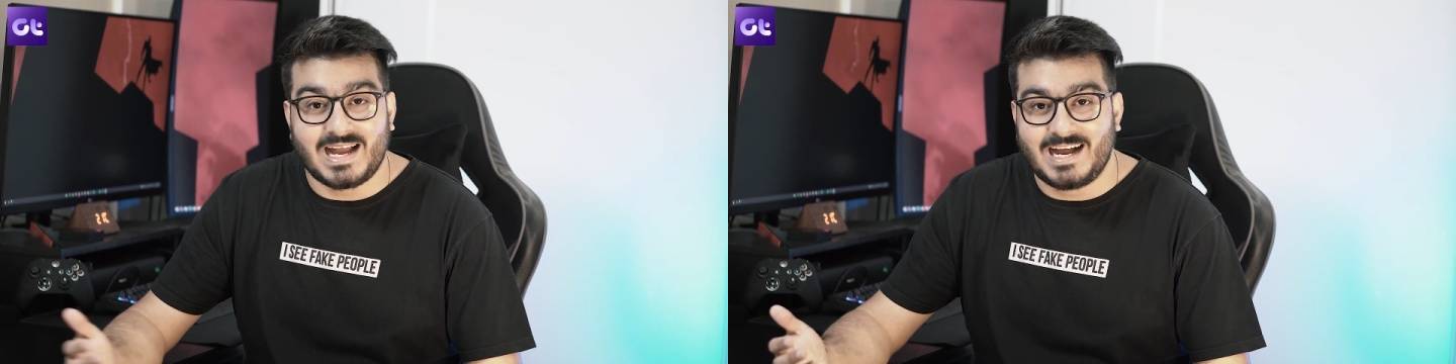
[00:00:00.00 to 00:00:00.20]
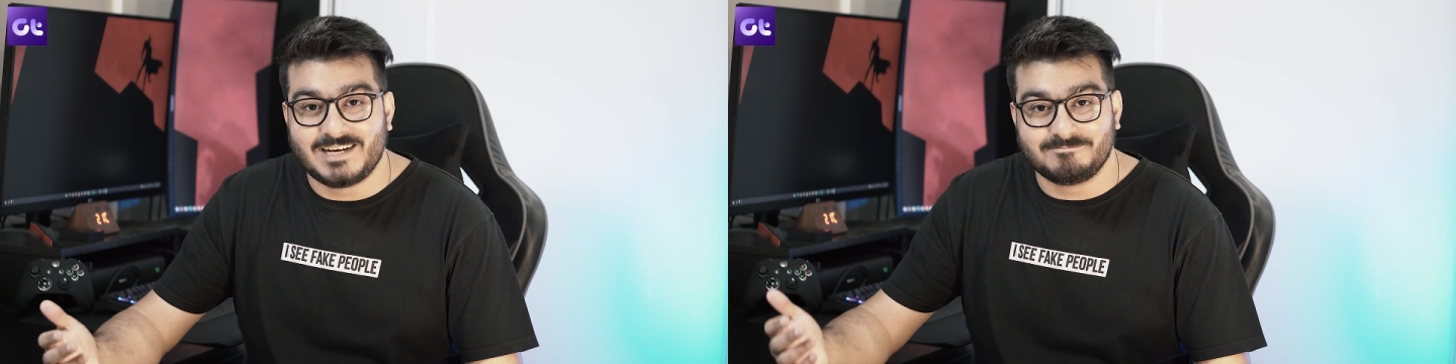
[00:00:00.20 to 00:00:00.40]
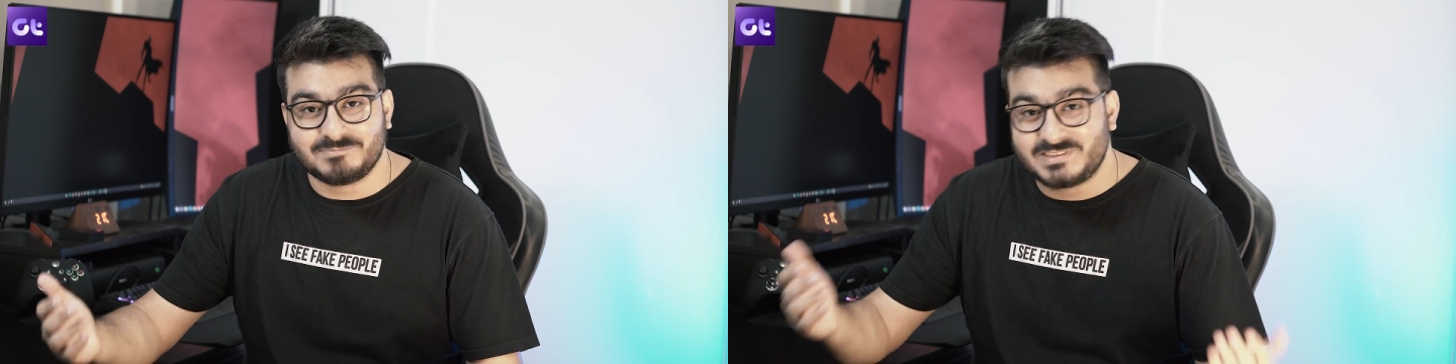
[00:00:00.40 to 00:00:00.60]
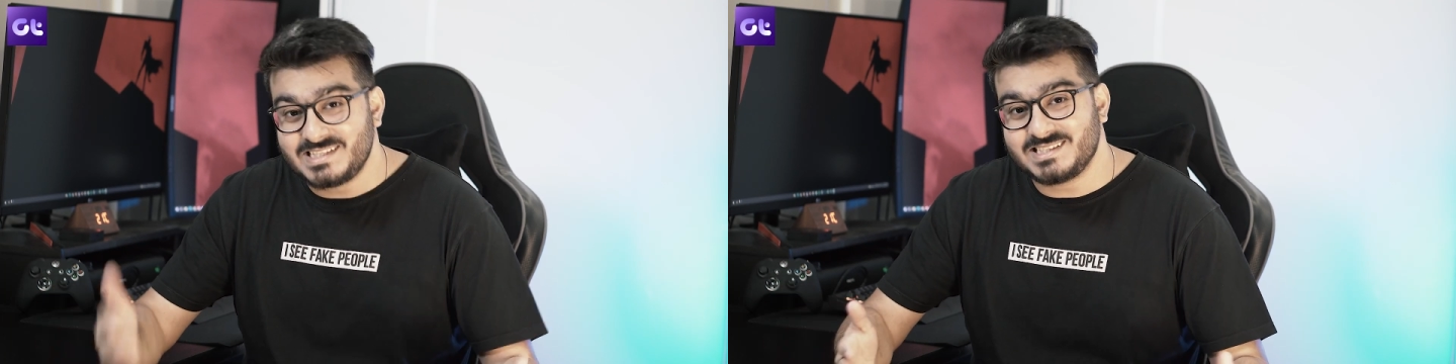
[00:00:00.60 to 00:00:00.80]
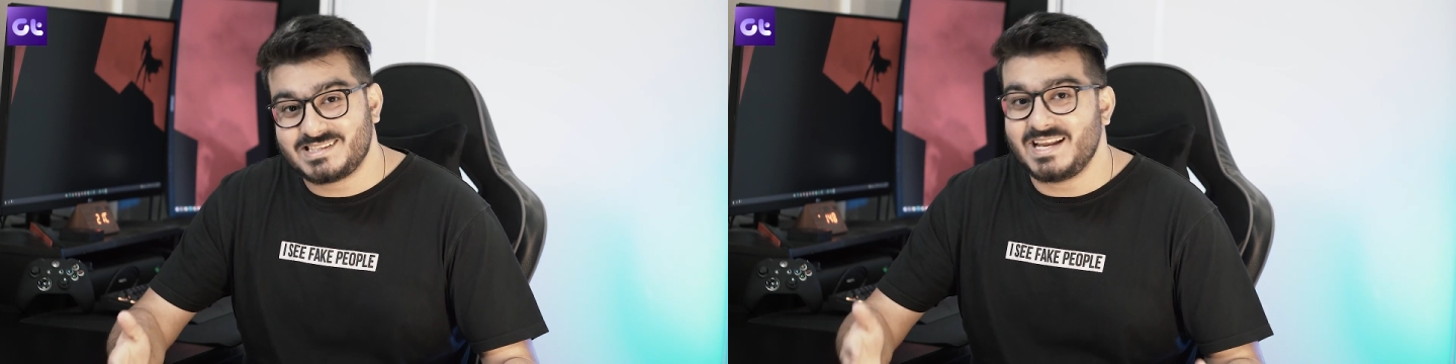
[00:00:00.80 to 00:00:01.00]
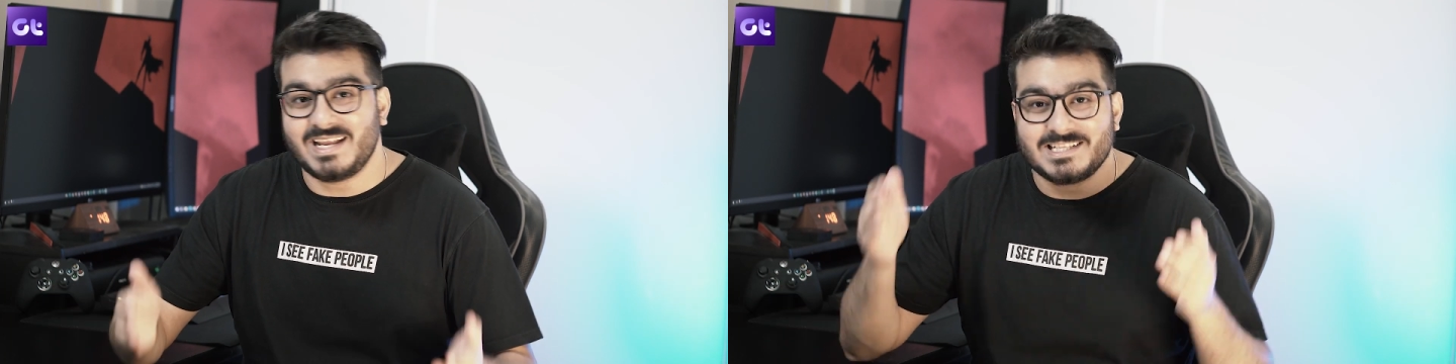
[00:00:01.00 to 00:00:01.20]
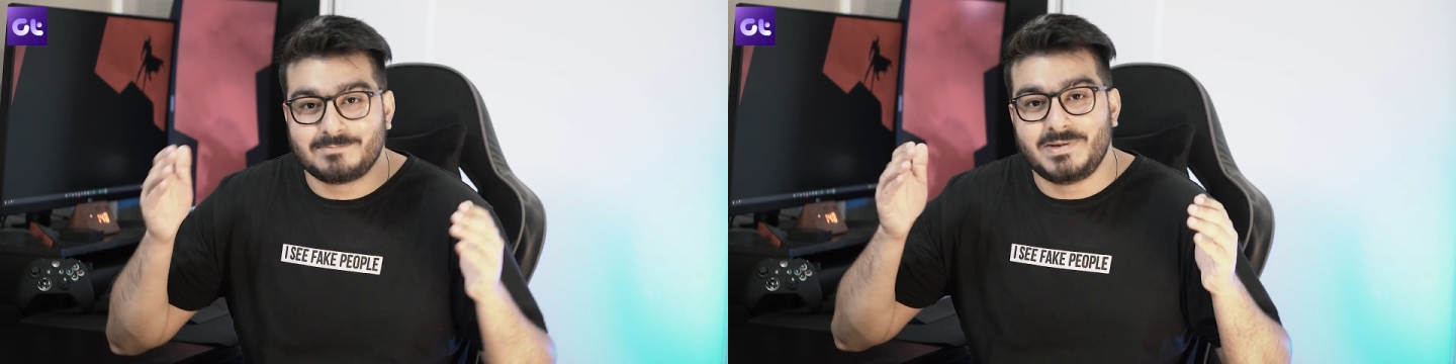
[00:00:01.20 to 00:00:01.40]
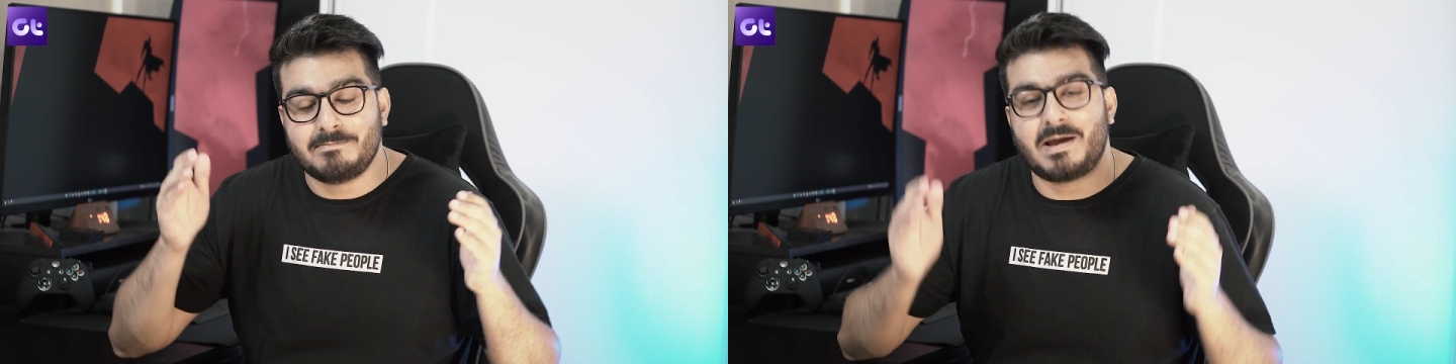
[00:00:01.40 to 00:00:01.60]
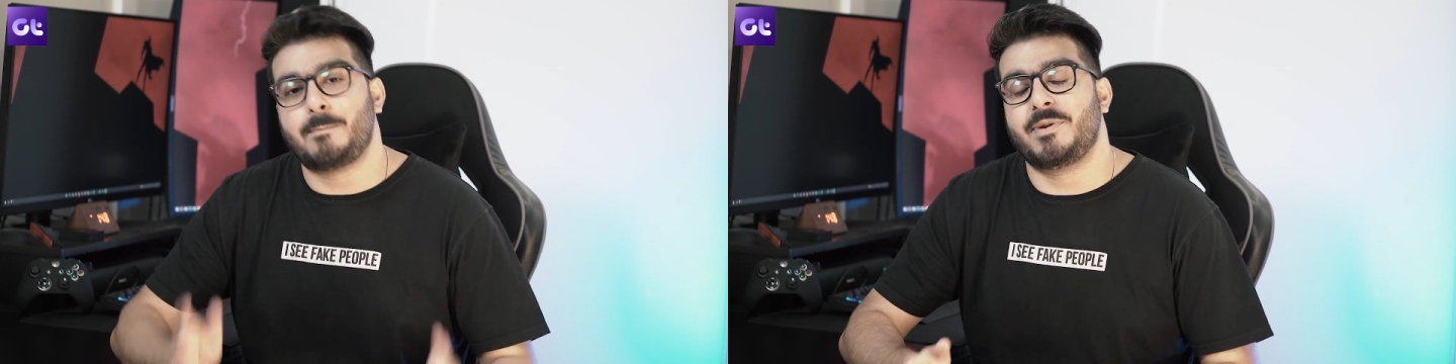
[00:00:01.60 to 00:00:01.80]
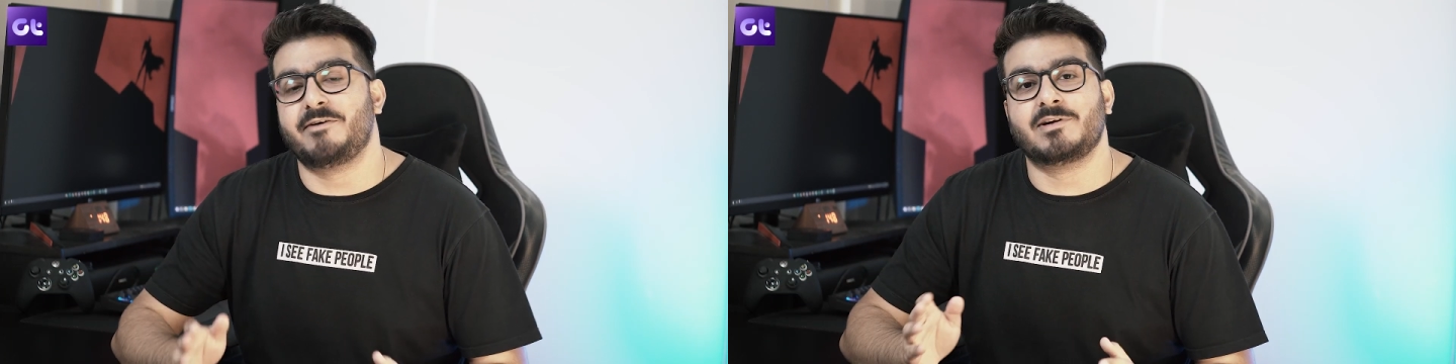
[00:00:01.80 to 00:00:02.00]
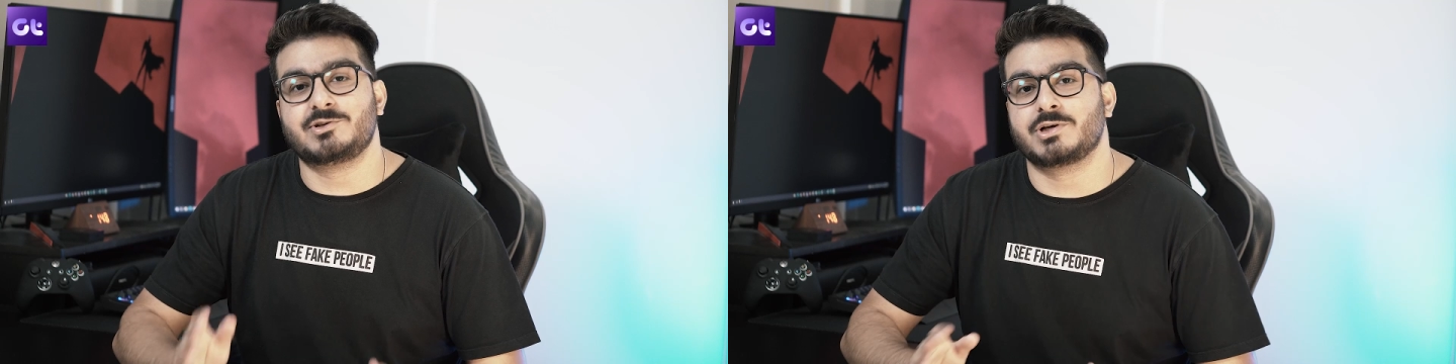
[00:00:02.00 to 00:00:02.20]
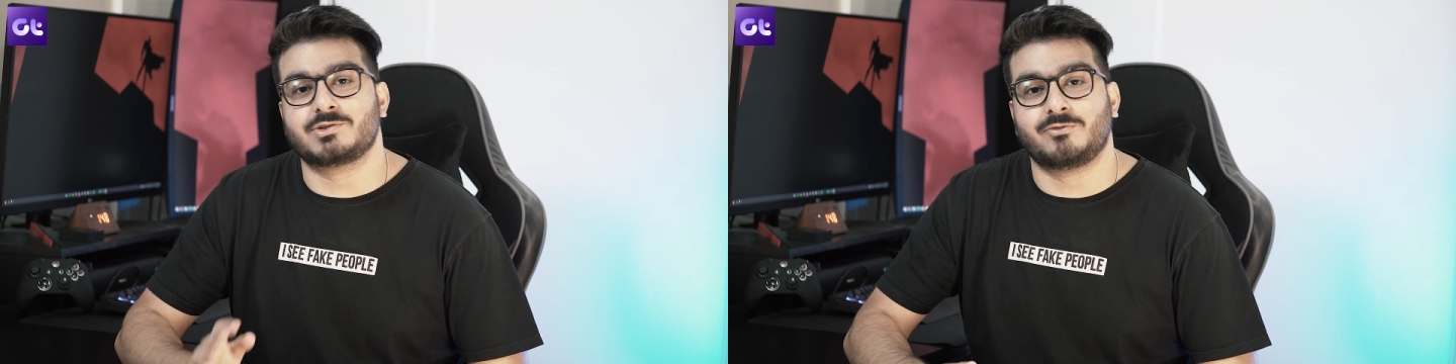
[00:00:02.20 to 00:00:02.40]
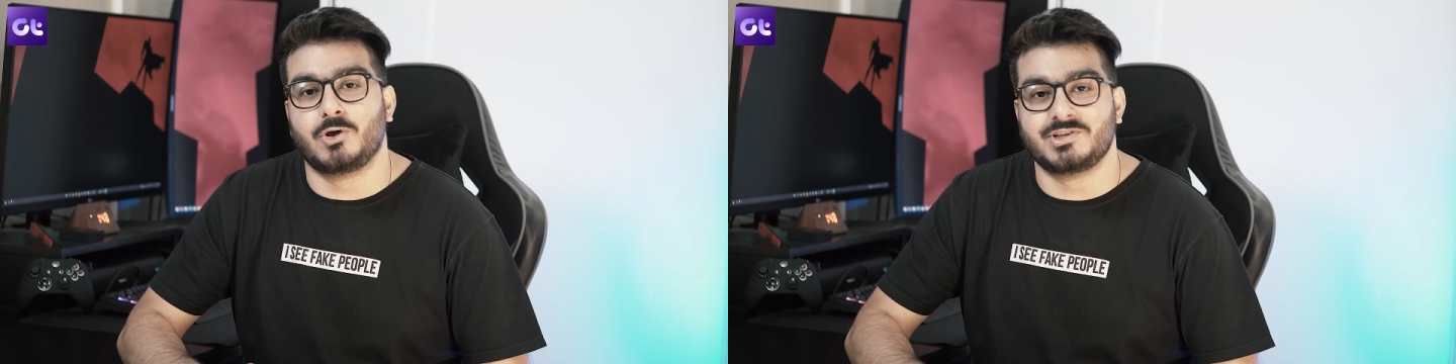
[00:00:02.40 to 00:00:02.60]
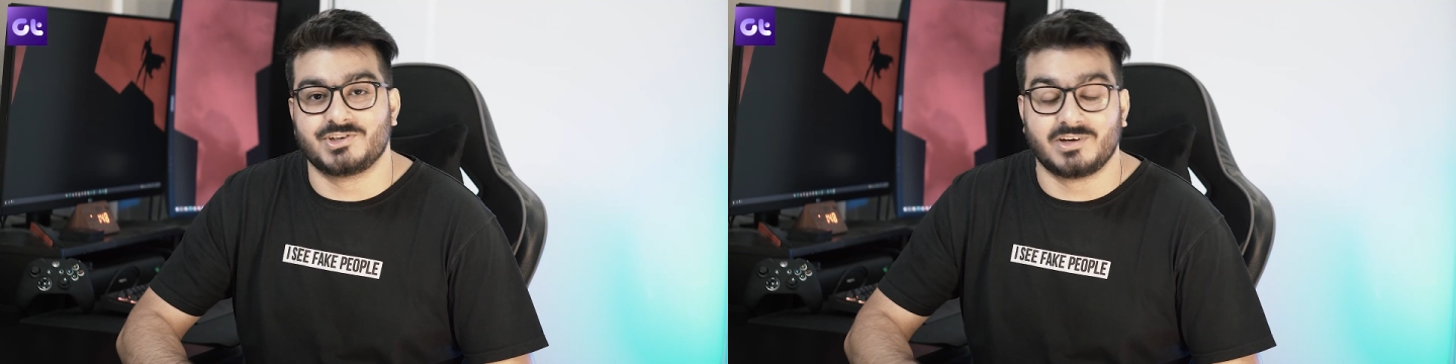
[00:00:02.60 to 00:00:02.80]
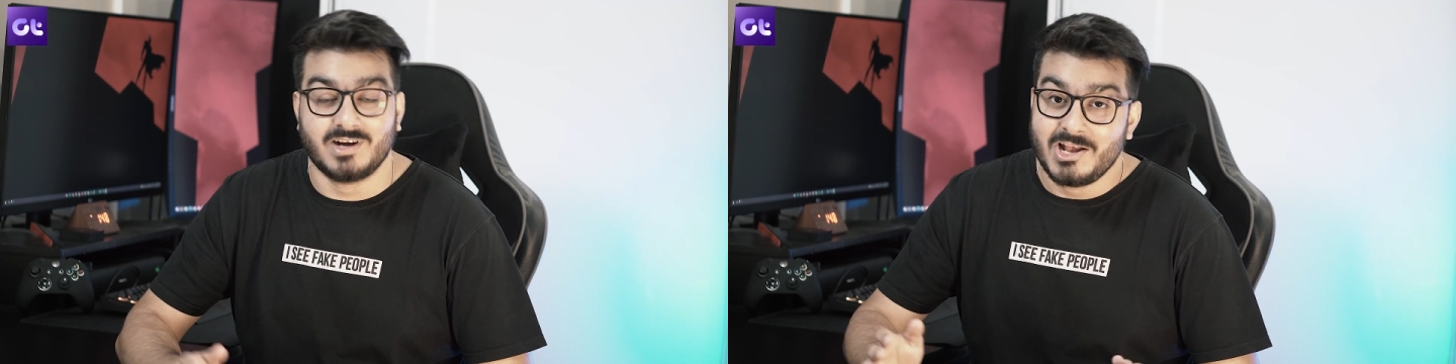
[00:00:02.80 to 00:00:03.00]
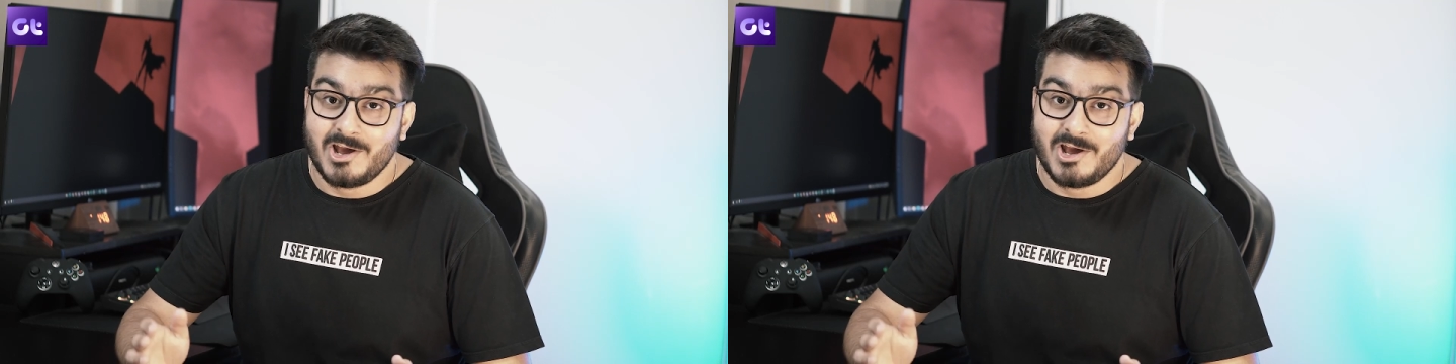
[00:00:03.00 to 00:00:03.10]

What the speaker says: and since then it's been my preferred choice of launcher,